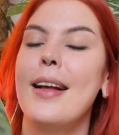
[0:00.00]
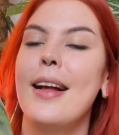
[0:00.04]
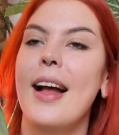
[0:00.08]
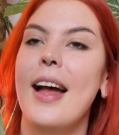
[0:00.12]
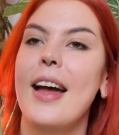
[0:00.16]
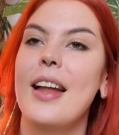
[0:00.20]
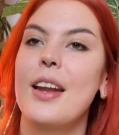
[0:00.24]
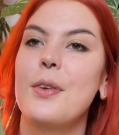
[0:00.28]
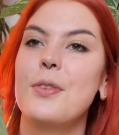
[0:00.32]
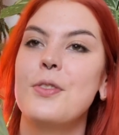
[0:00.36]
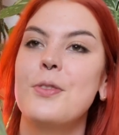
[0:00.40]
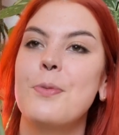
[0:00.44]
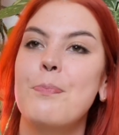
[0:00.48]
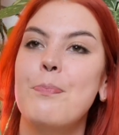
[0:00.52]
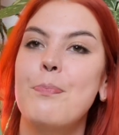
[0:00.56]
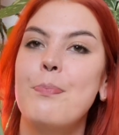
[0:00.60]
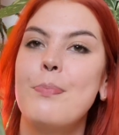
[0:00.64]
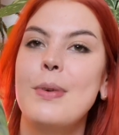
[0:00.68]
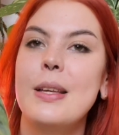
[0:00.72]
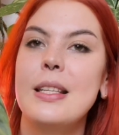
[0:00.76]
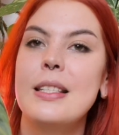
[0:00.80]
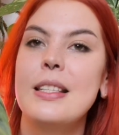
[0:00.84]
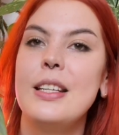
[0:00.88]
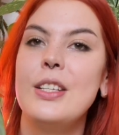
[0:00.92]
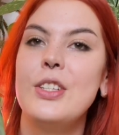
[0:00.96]
and it was a
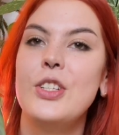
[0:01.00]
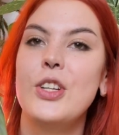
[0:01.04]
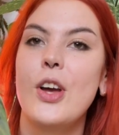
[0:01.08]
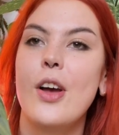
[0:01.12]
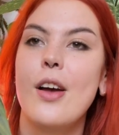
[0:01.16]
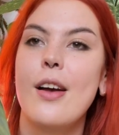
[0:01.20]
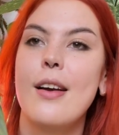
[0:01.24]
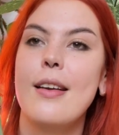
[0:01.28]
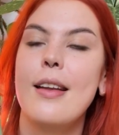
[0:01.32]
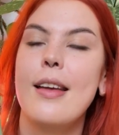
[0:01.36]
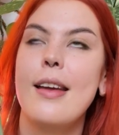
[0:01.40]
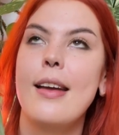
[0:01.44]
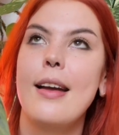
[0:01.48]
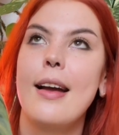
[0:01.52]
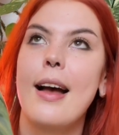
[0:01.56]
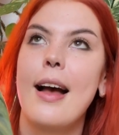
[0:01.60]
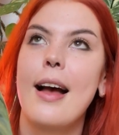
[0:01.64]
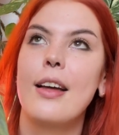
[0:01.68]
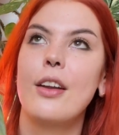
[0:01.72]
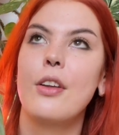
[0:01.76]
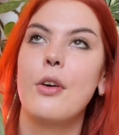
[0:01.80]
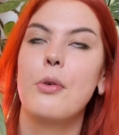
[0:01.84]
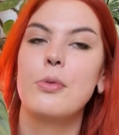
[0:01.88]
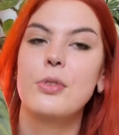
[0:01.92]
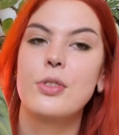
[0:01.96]
busy journey
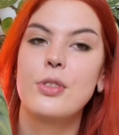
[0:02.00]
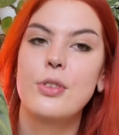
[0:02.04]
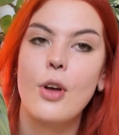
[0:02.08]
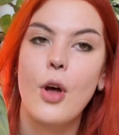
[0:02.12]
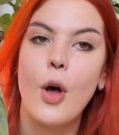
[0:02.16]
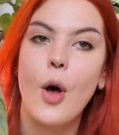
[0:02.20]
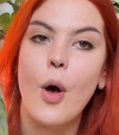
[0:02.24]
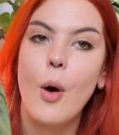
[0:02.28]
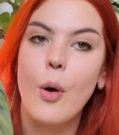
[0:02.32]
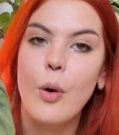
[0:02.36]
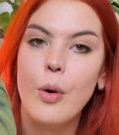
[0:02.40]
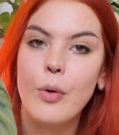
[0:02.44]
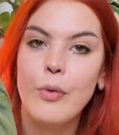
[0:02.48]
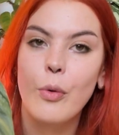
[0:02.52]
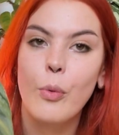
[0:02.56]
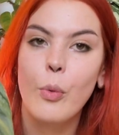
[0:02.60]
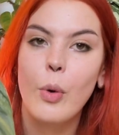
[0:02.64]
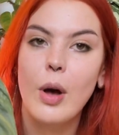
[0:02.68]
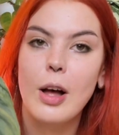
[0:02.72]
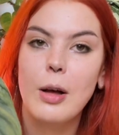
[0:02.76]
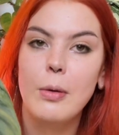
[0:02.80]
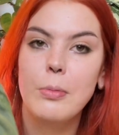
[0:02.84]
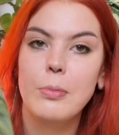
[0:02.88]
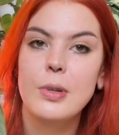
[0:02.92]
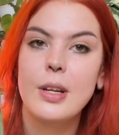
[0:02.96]
and I was
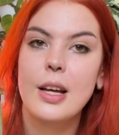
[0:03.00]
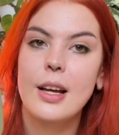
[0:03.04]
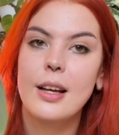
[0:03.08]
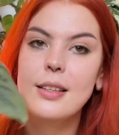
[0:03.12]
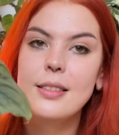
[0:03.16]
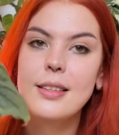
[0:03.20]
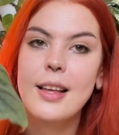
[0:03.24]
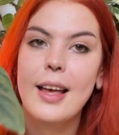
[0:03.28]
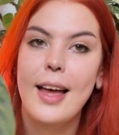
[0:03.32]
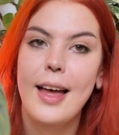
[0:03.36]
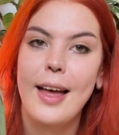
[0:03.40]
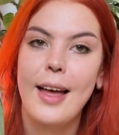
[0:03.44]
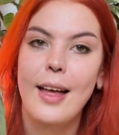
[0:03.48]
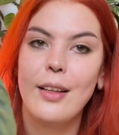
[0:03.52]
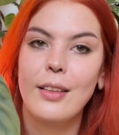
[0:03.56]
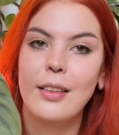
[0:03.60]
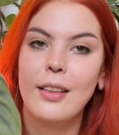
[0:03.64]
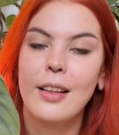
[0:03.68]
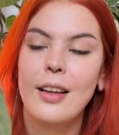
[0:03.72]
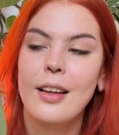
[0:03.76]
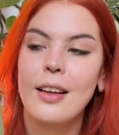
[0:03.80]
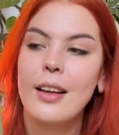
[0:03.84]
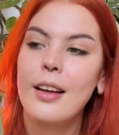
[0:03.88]
overwhelmed as hell.